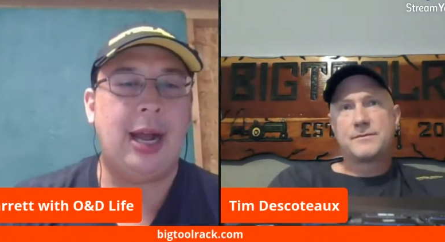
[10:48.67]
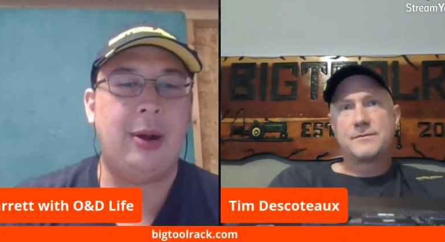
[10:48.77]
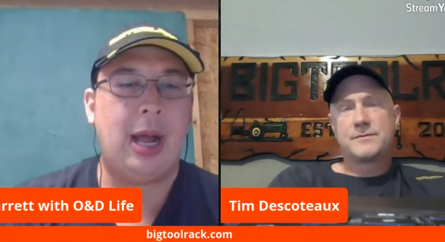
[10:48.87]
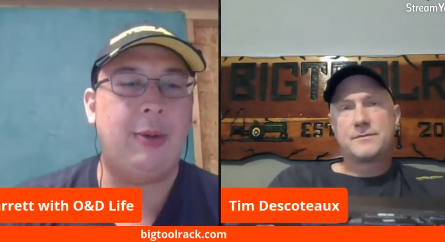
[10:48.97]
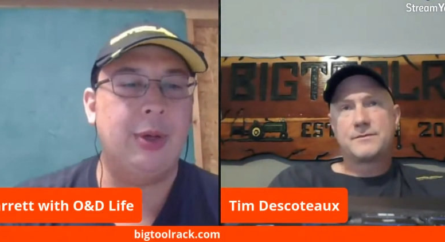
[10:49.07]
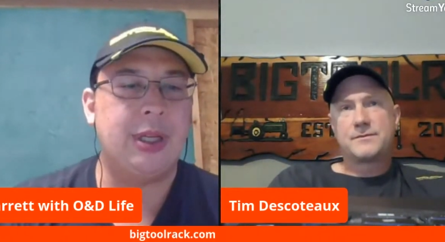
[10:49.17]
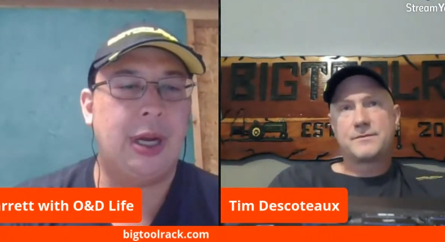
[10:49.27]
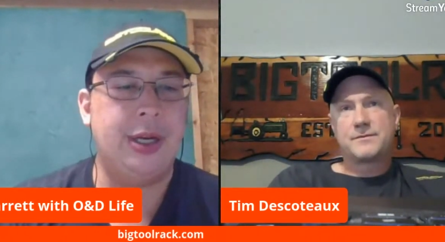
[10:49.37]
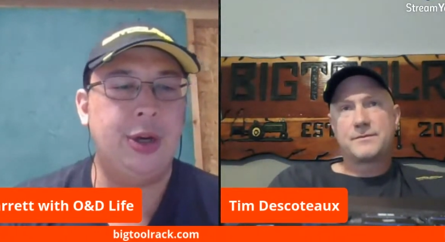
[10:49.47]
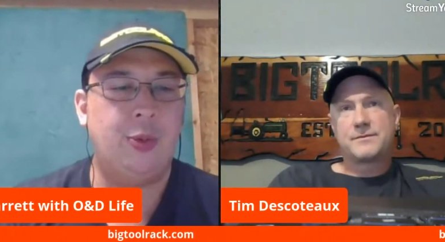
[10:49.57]
Speaker 1: I, I was
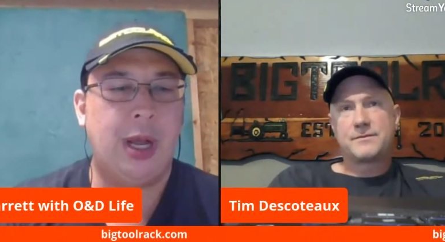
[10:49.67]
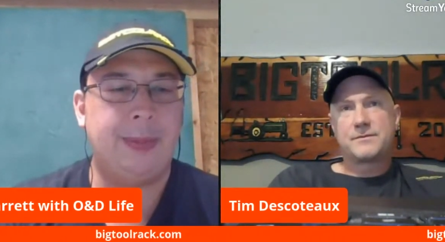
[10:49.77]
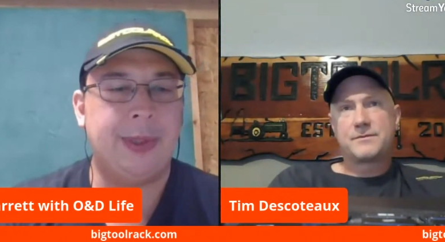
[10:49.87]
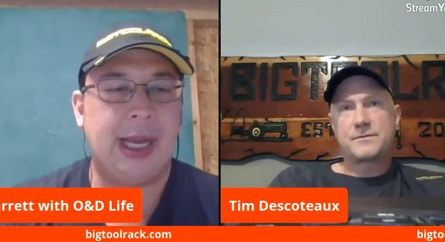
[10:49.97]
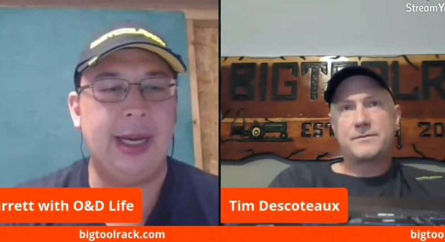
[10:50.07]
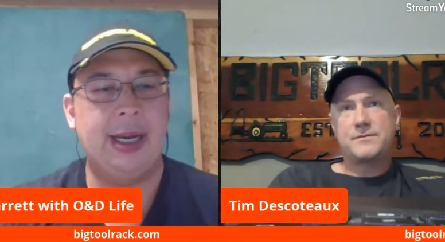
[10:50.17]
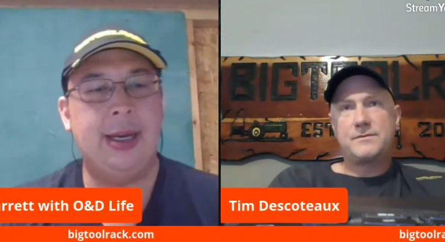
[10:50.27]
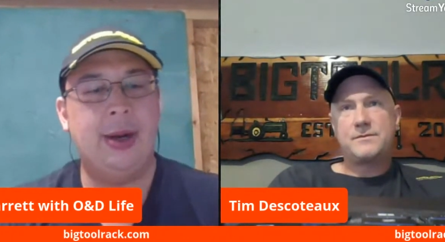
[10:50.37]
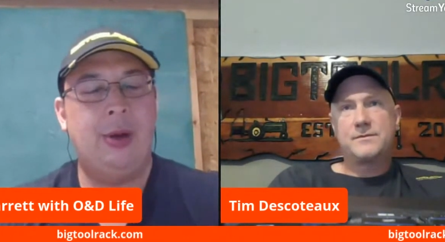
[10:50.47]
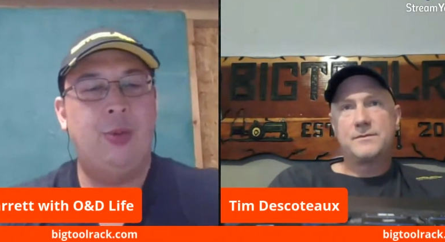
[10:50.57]
on your website,
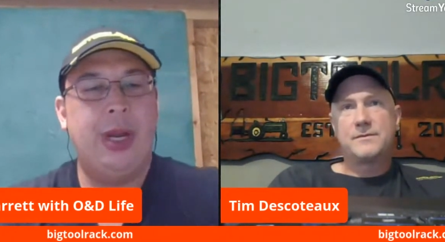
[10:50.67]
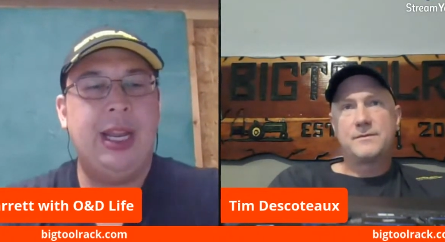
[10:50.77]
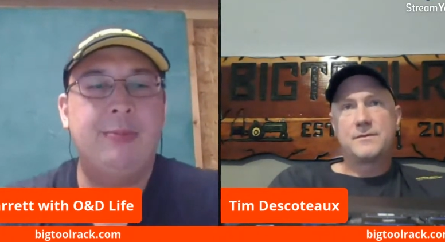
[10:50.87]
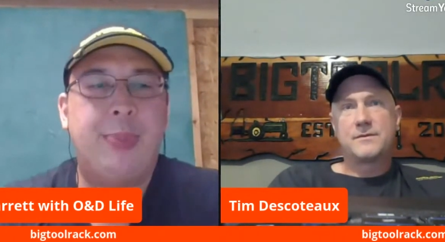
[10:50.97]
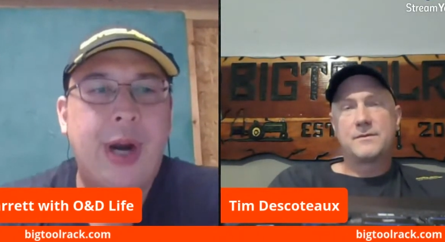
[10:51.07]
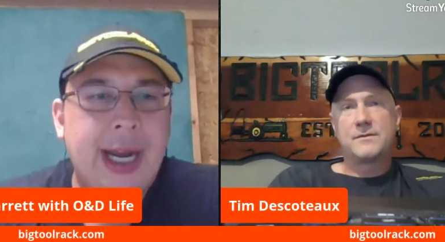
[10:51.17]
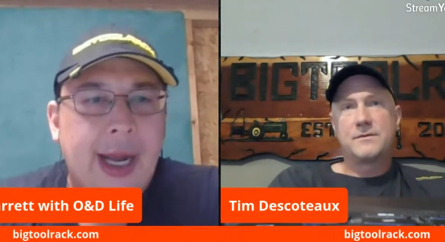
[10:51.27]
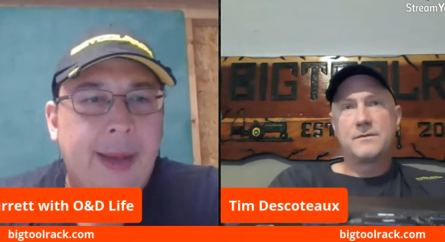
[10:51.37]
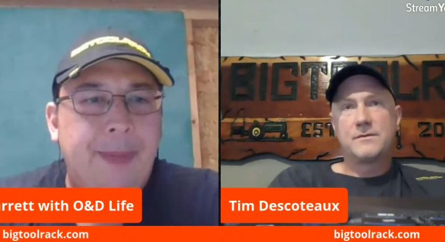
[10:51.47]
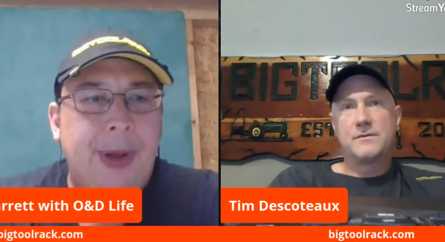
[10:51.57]
and uh, we can
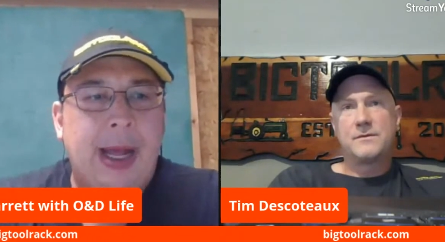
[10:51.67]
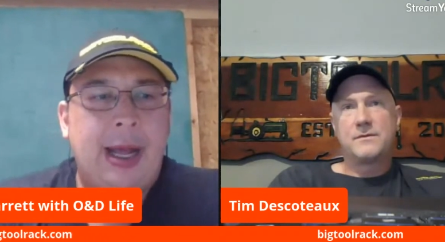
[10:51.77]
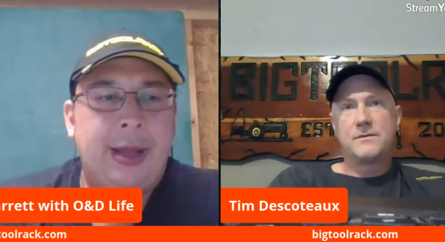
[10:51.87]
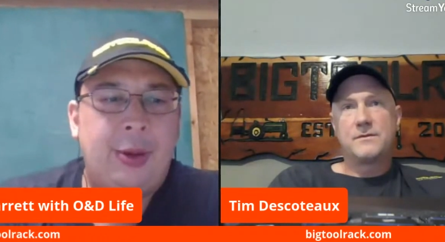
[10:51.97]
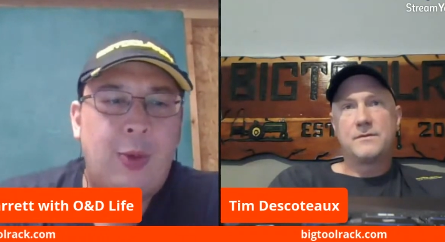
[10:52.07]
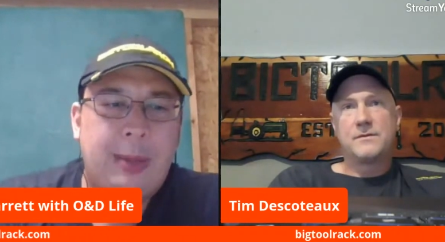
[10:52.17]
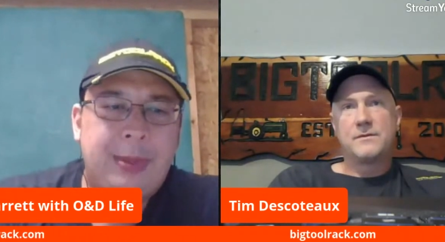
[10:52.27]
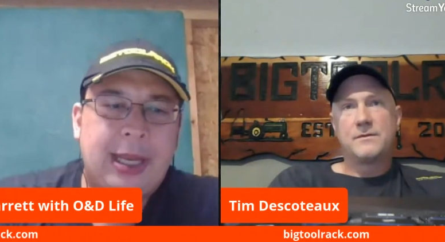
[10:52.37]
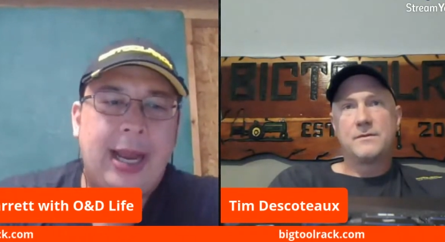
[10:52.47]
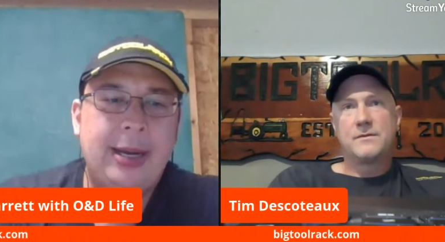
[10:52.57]
bring up uh, the
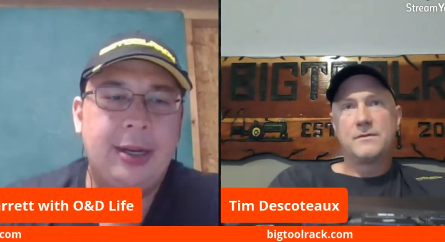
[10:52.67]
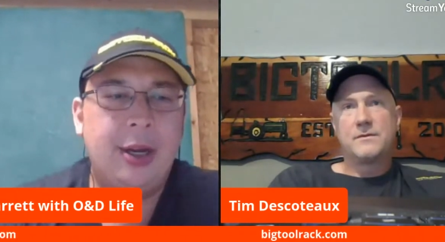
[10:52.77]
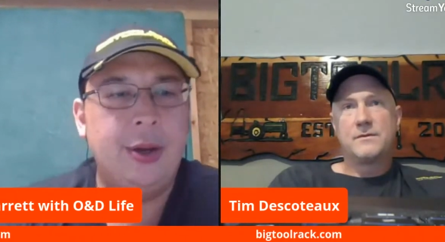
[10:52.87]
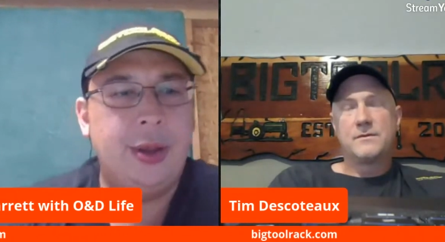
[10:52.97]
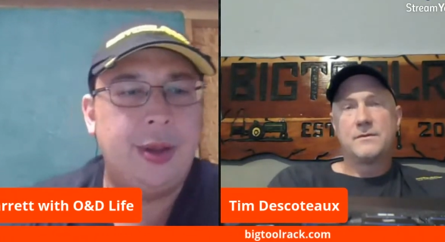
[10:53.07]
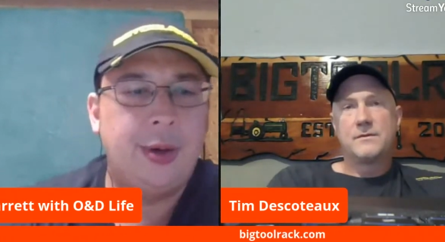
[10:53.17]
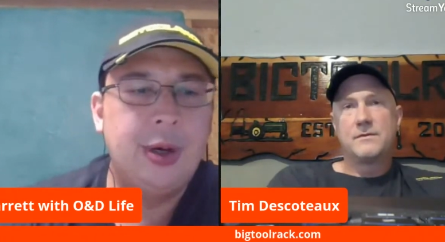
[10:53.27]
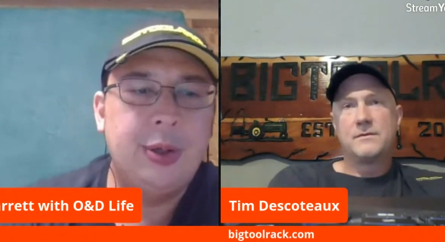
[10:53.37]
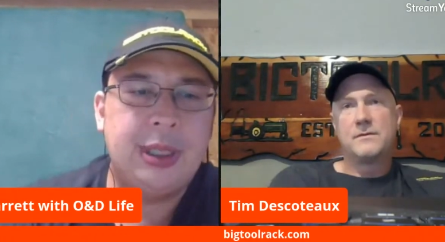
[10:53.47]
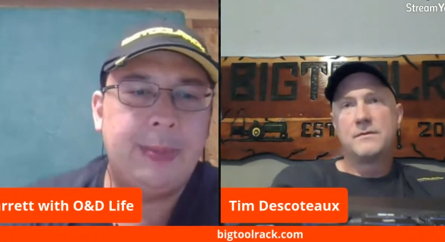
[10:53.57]
website and go
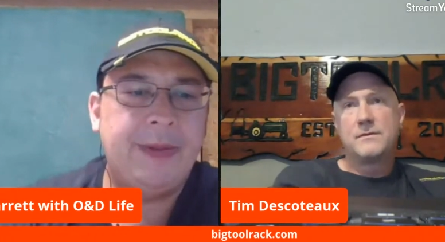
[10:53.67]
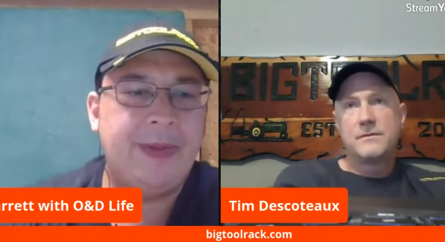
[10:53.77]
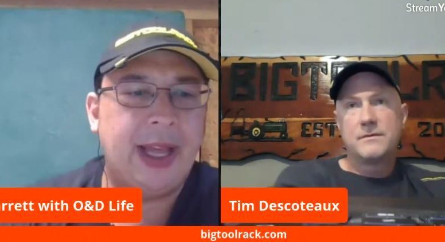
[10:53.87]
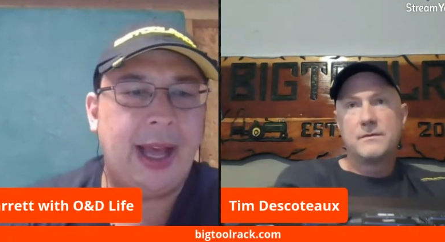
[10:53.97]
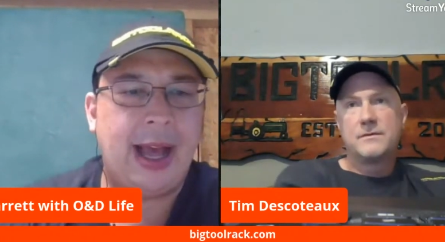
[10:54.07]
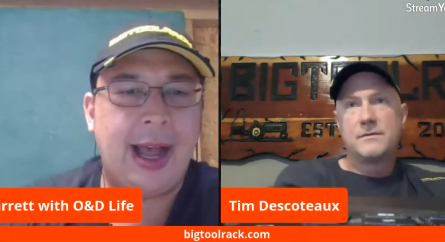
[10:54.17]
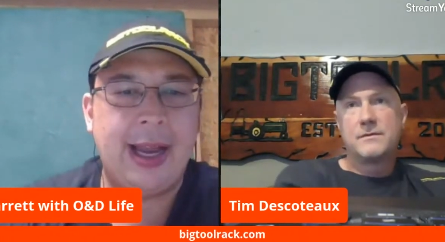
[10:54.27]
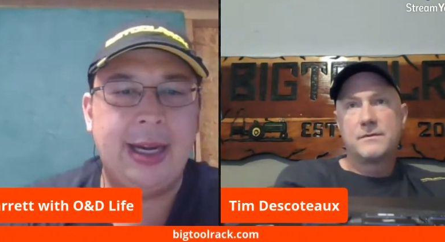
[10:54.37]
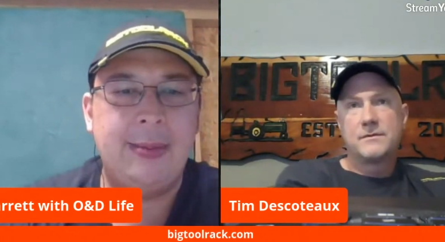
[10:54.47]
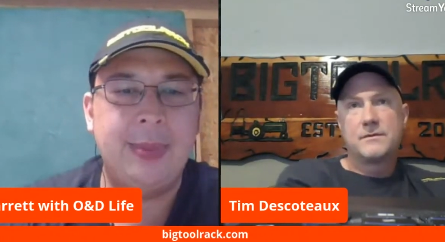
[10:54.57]
through some of the
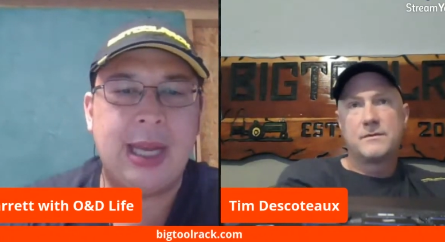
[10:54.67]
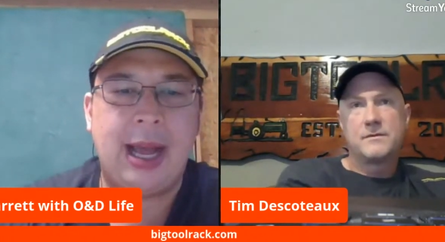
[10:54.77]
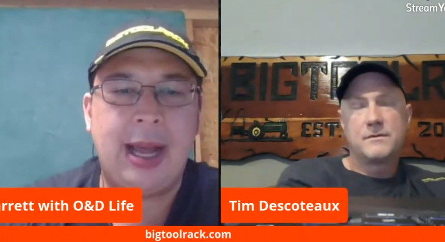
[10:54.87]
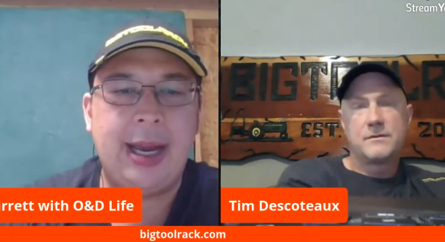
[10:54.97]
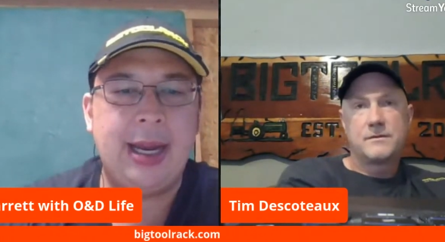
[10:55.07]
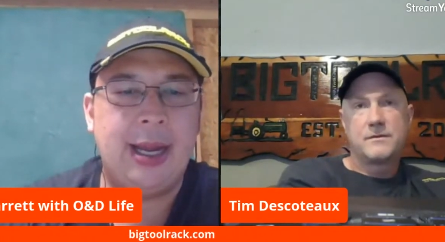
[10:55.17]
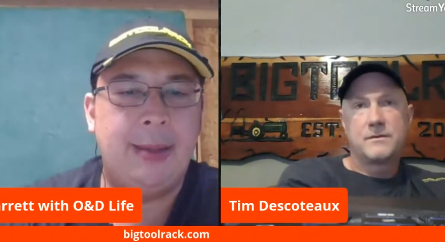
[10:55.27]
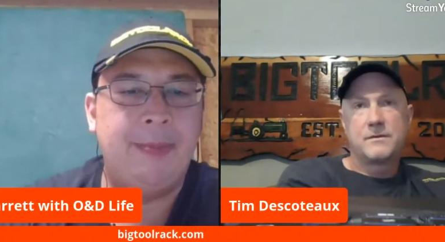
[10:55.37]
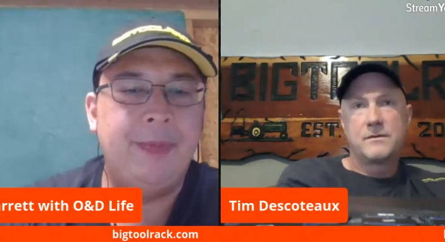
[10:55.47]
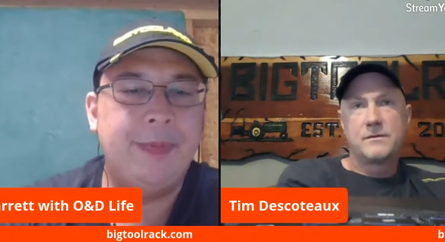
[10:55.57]
items. I,
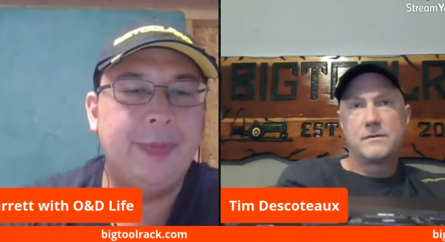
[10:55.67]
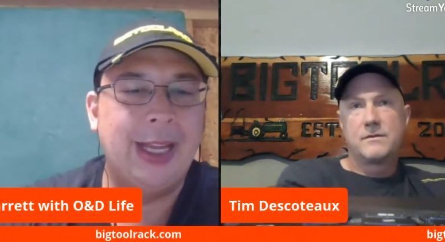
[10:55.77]
um,